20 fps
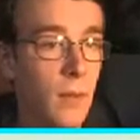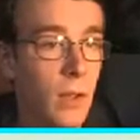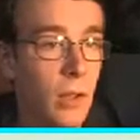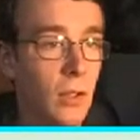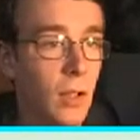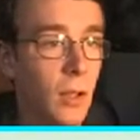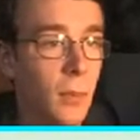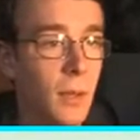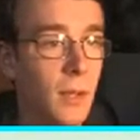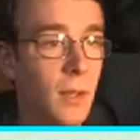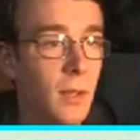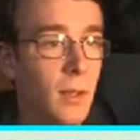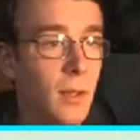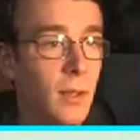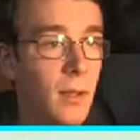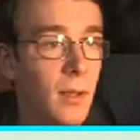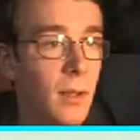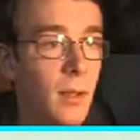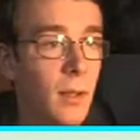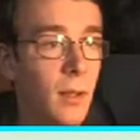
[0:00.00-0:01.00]
fucked up.
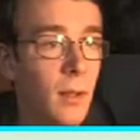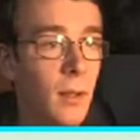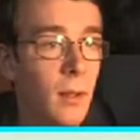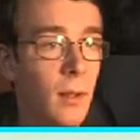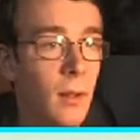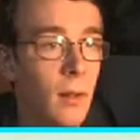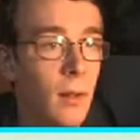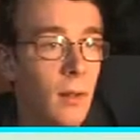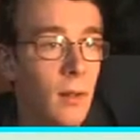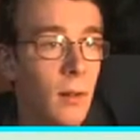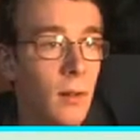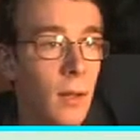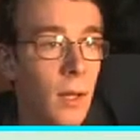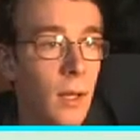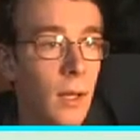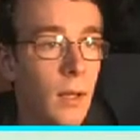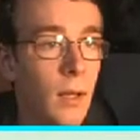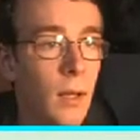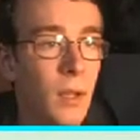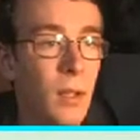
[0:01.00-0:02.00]

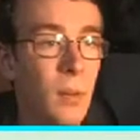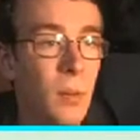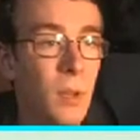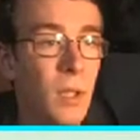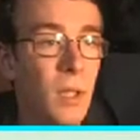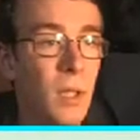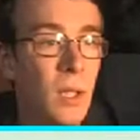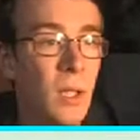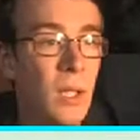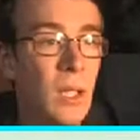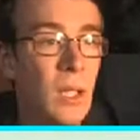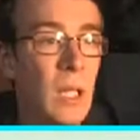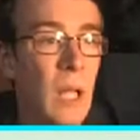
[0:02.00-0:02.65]
There you go. Come on.